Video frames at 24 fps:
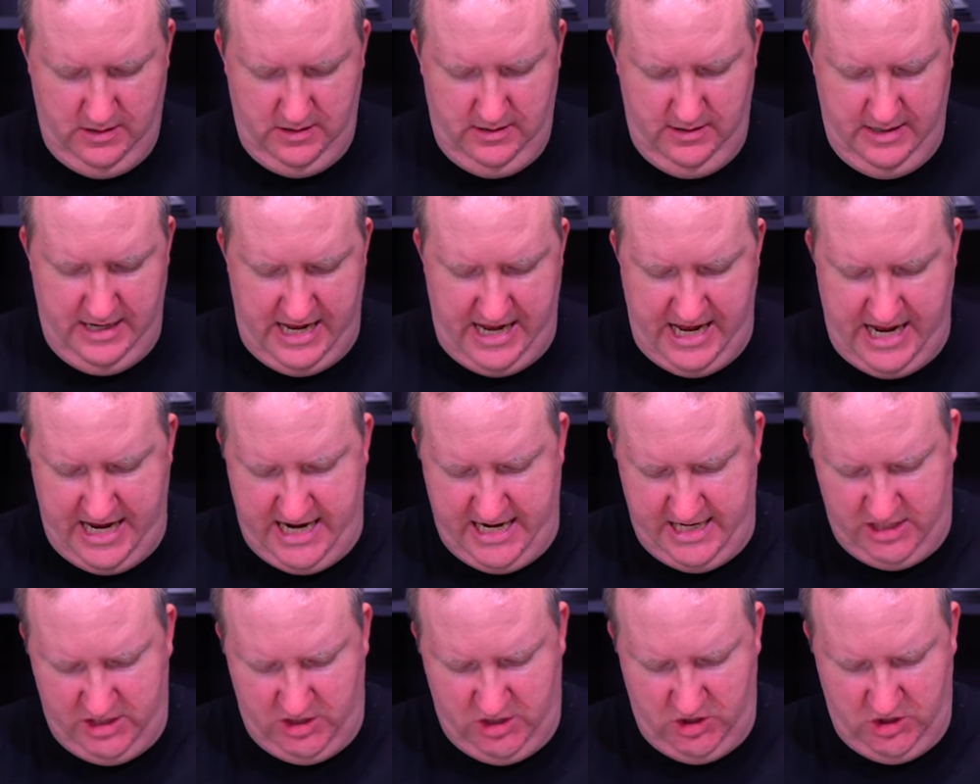
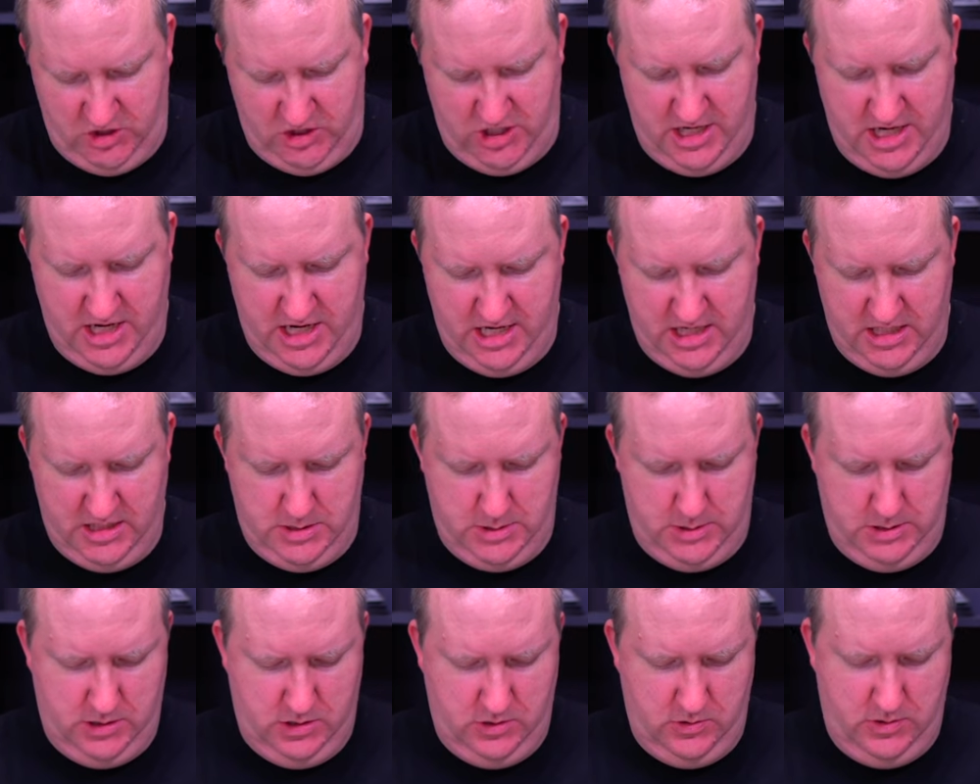Last chance
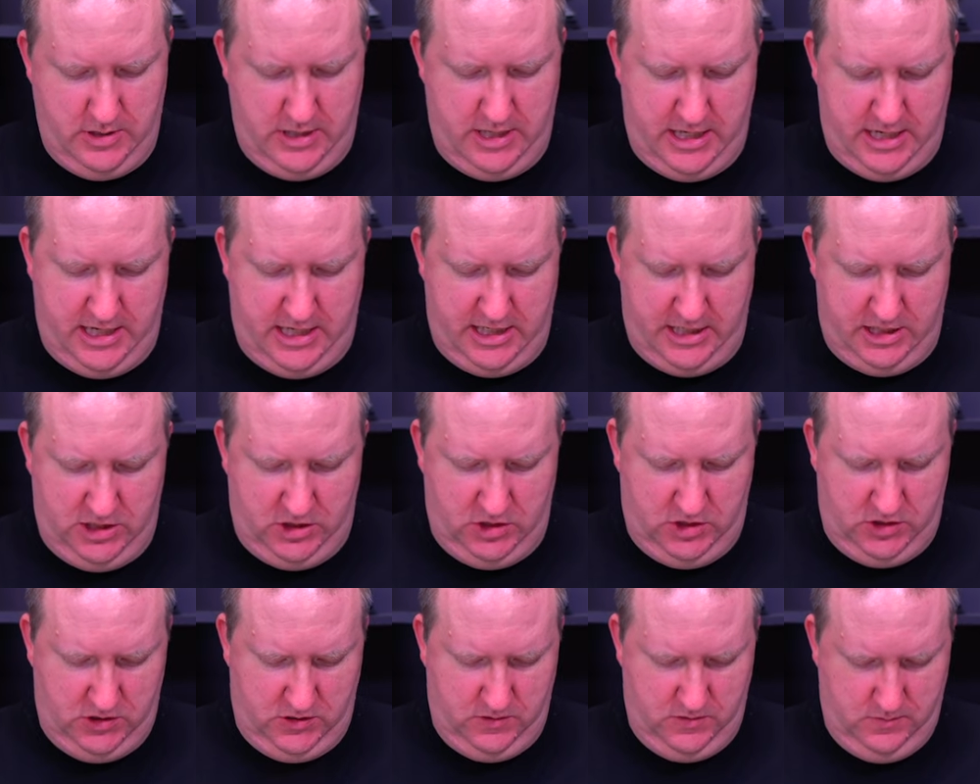for
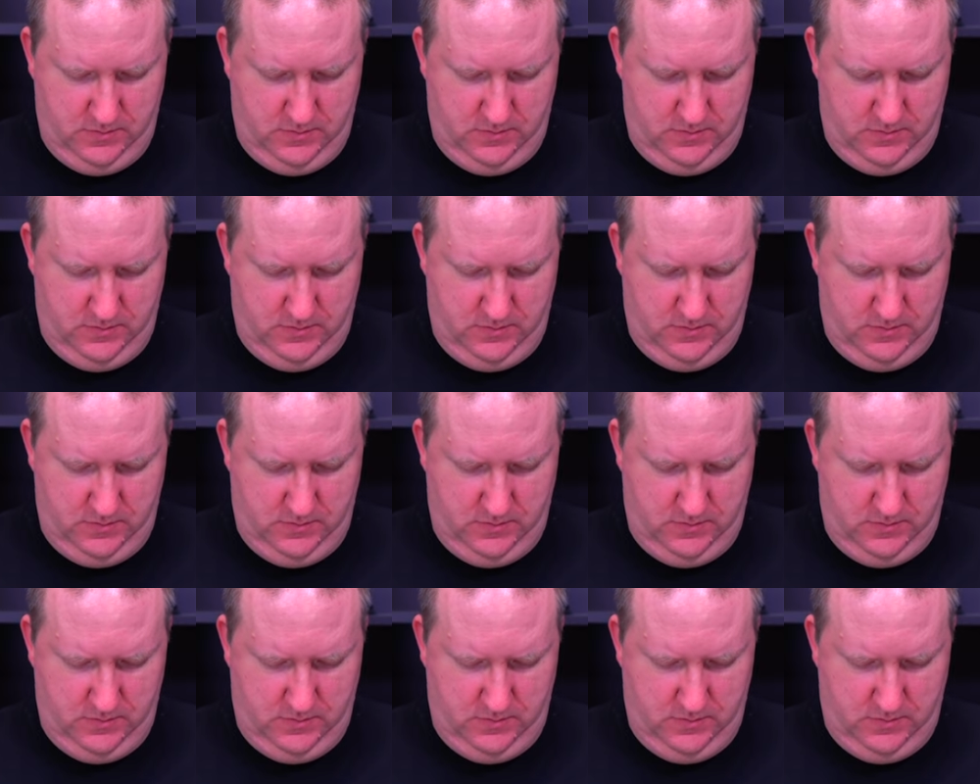crash.